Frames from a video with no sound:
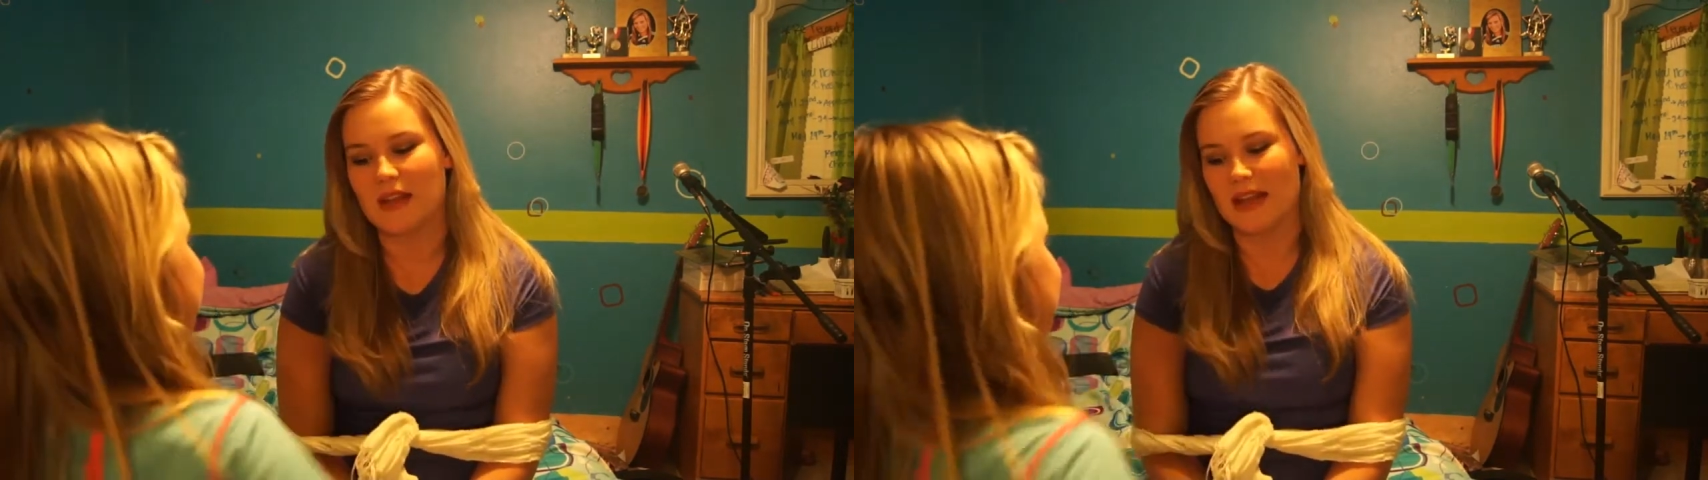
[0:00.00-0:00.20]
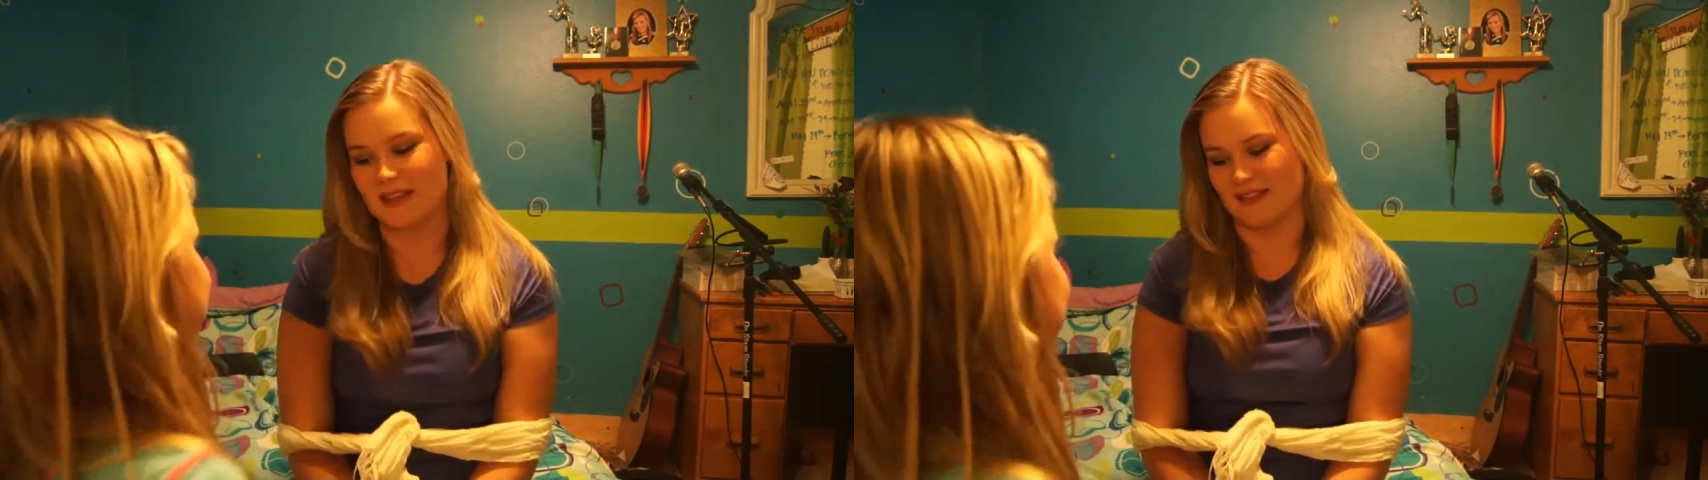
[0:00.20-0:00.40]

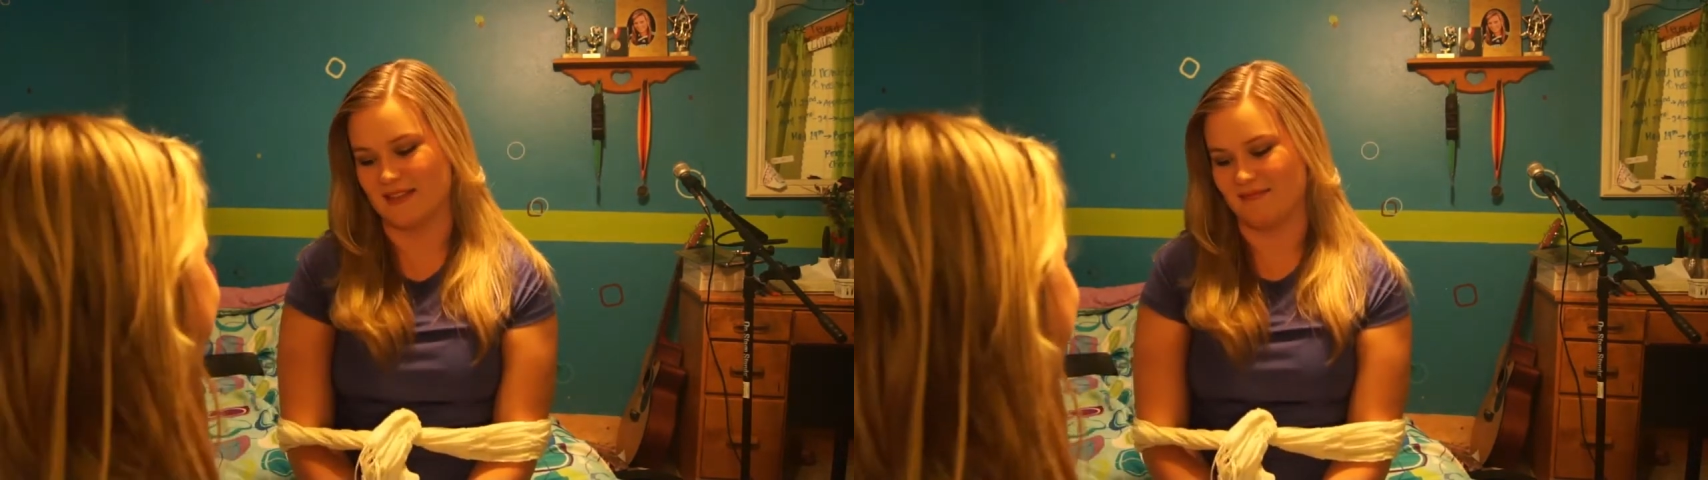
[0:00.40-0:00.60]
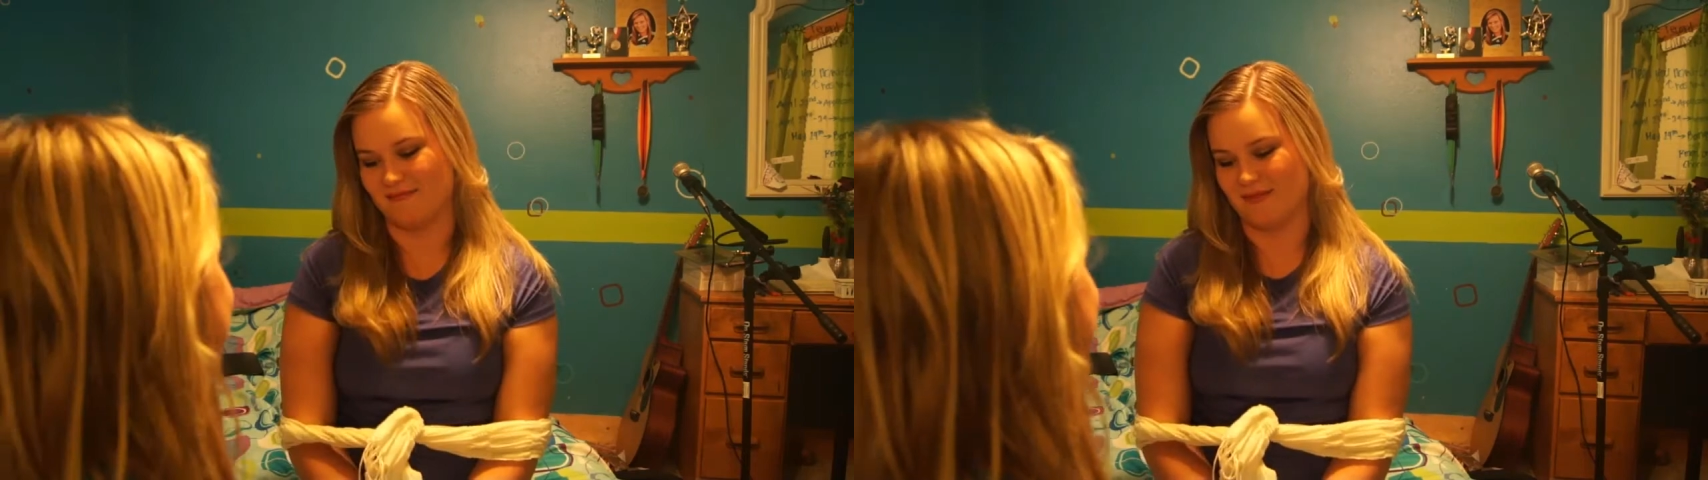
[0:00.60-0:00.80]

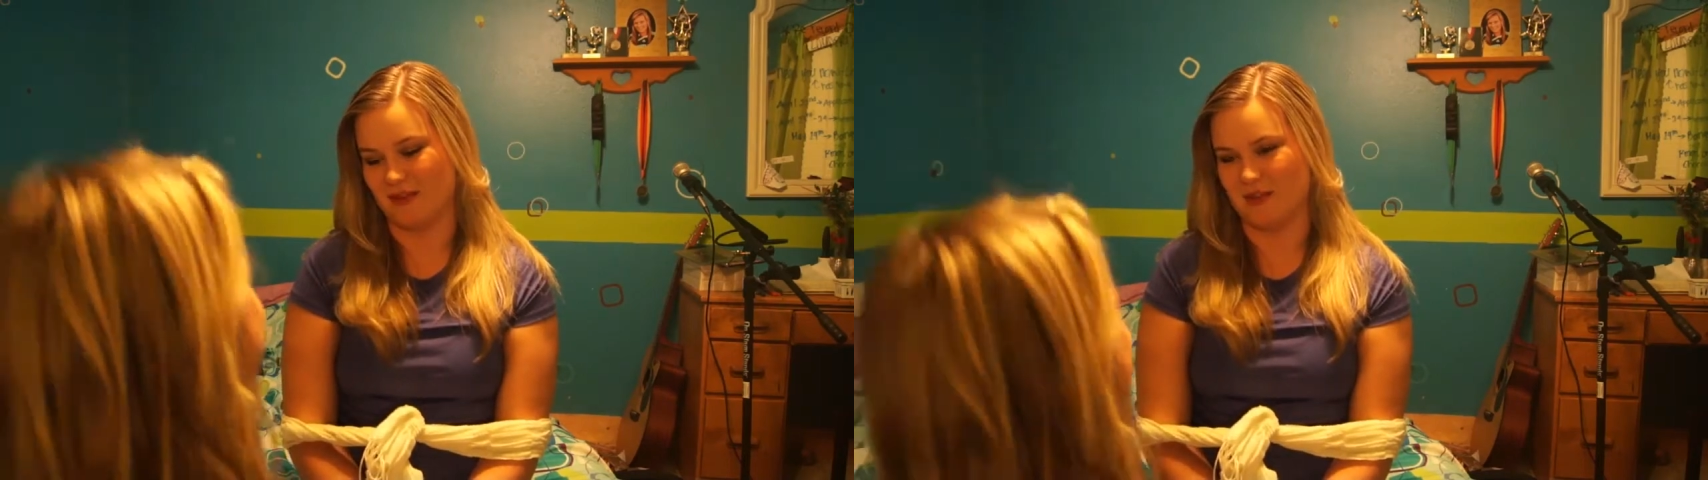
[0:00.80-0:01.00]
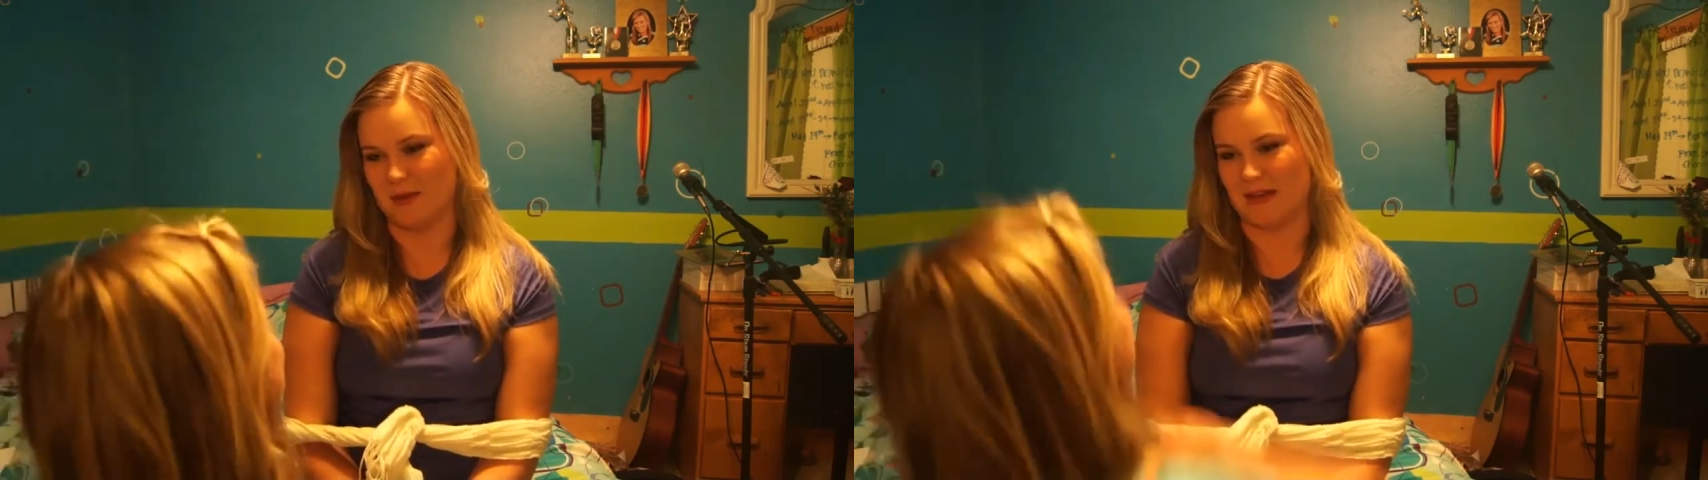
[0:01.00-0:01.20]
Thanks.
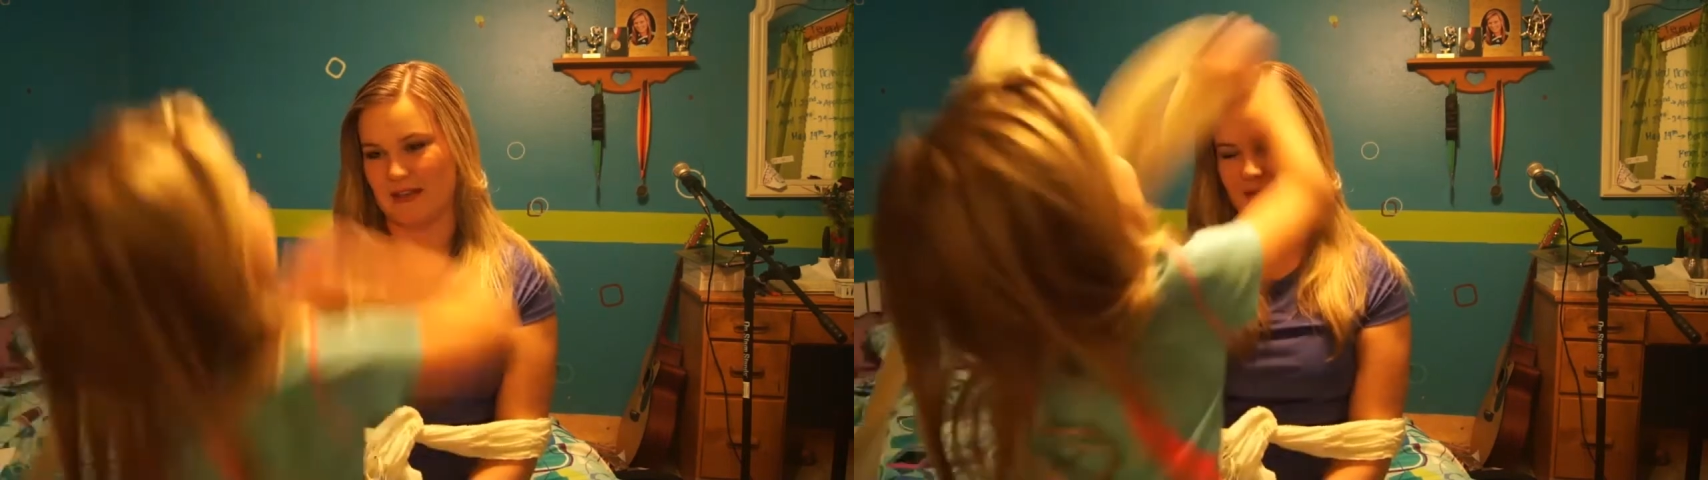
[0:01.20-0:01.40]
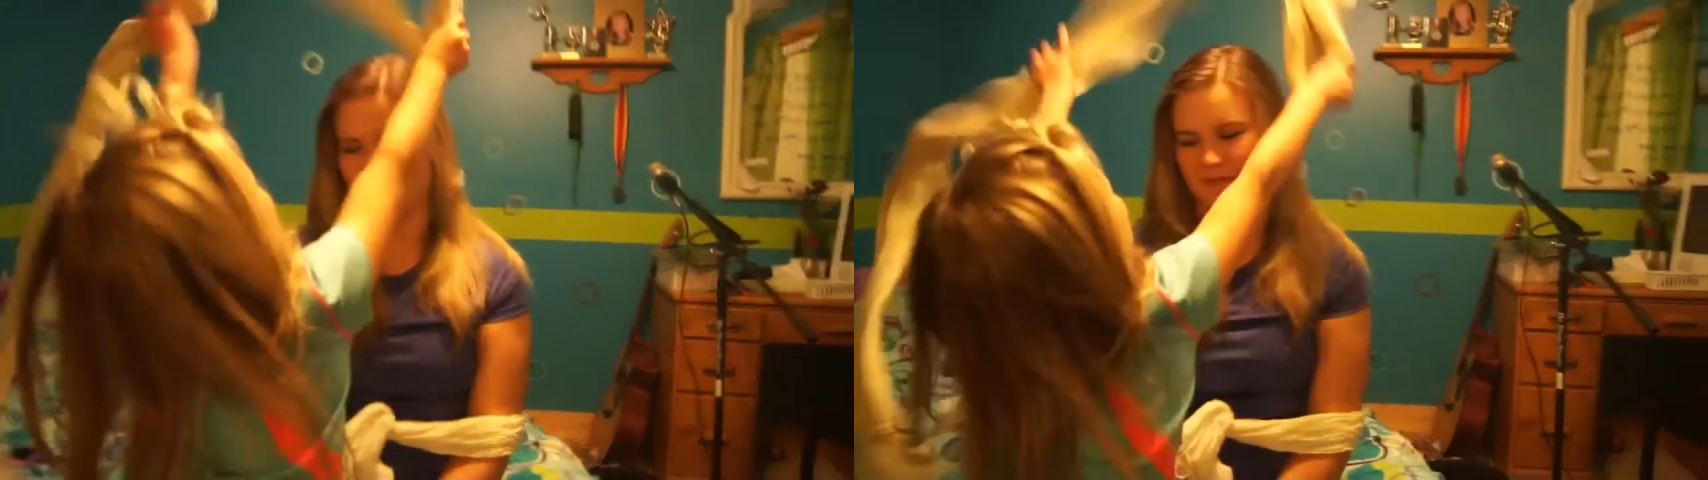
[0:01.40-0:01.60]
You're sweet.